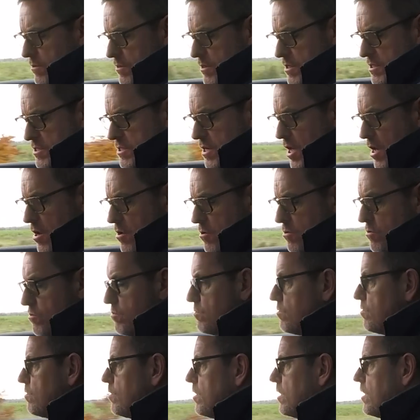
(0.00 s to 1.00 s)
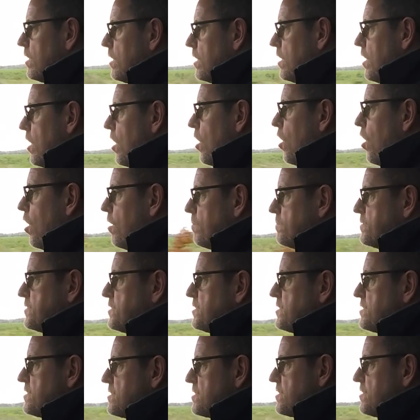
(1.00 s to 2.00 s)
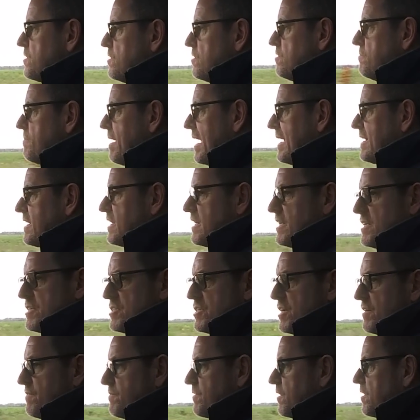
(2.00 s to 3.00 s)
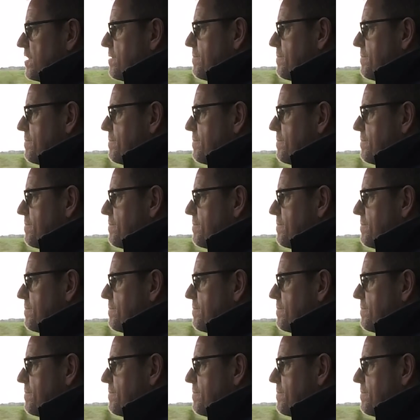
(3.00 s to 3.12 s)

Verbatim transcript: There's no option to manually shift on the